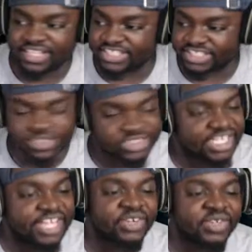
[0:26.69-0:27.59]
go
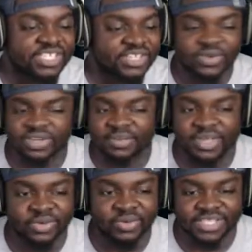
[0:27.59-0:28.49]
standard. Let's go in the
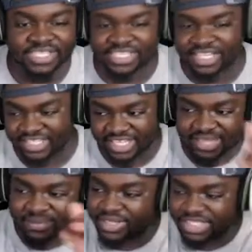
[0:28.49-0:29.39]
middle. This is like the
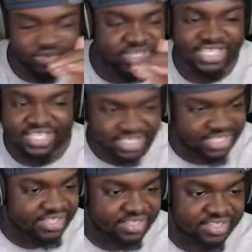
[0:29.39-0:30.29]
in between.
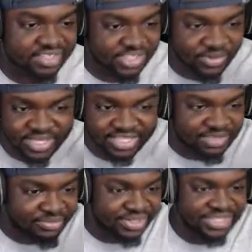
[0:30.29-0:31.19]
So we get the
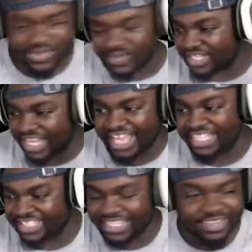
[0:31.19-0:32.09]
puzzles and
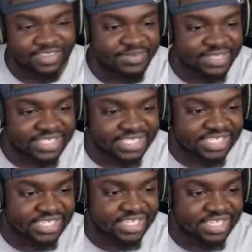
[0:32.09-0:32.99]
action elements
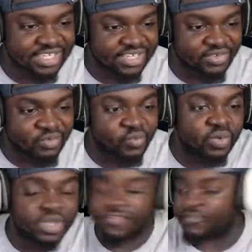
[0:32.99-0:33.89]

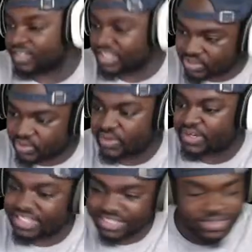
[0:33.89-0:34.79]
with the story.
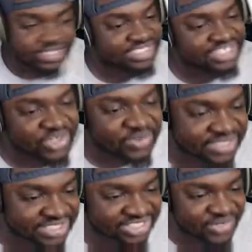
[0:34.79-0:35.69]
So let's just go with
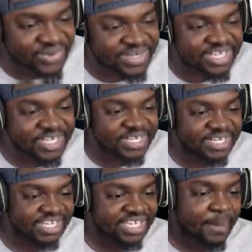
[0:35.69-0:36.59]
the story here.
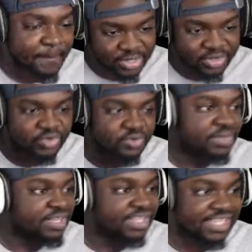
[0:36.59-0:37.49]
Boom.
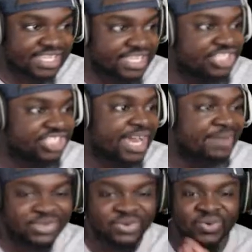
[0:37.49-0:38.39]
Click it.
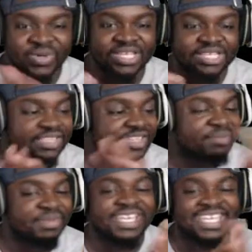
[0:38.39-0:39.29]
Chapter 1, the
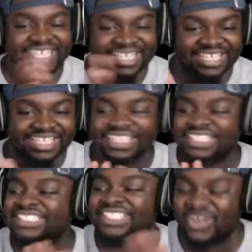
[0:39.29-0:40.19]
beginning.
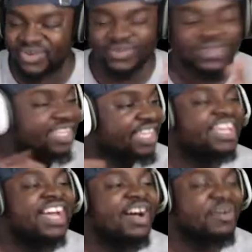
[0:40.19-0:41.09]
Let's go.
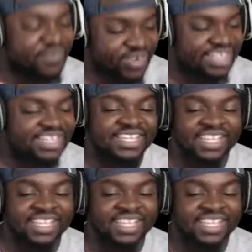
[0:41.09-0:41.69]
I'm ready.